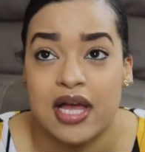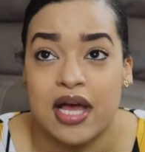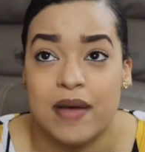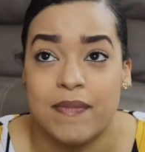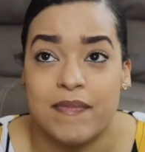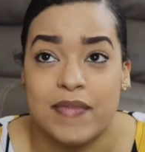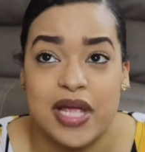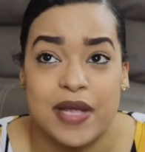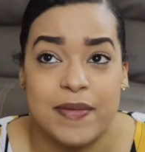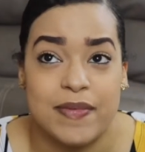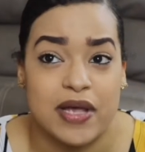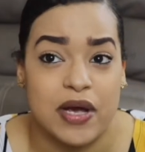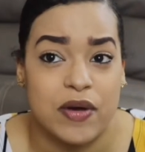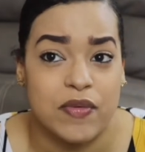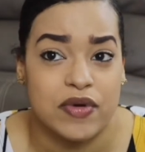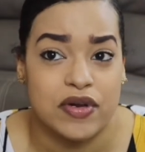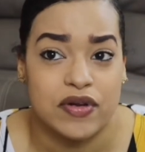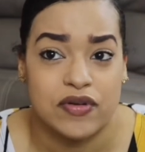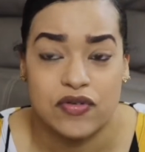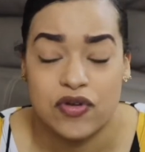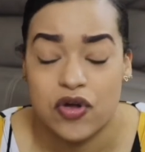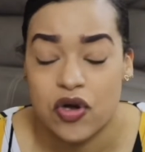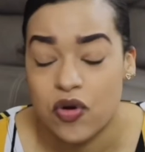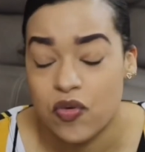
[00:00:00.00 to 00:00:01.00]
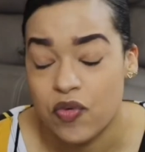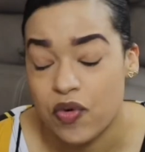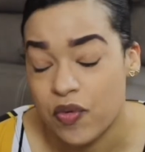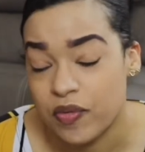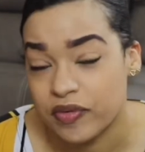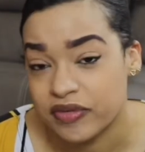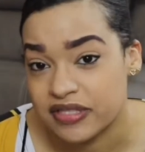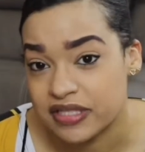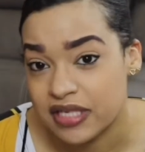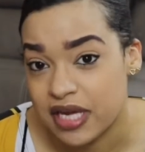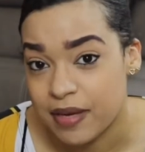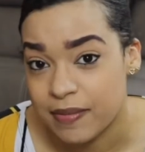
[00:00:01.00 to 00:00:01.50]
Maybe I would have known what
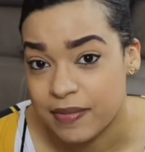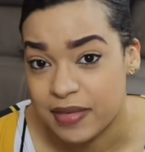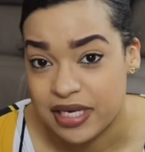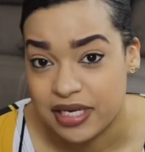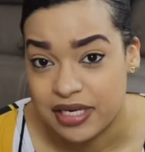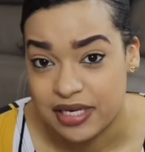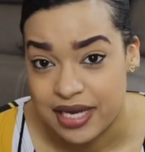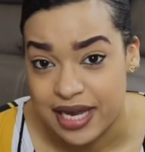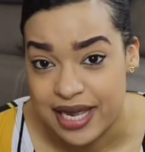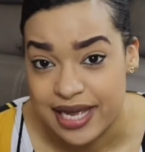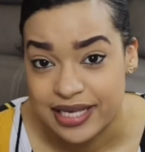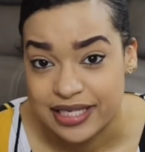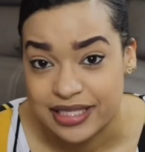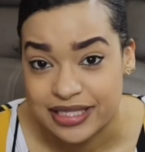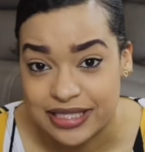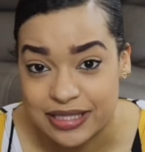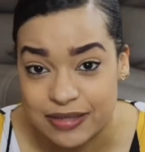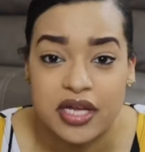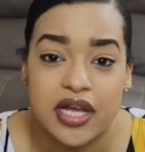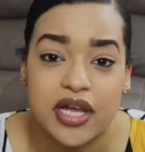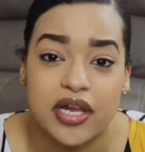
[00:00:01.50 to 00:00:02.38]
was coming next.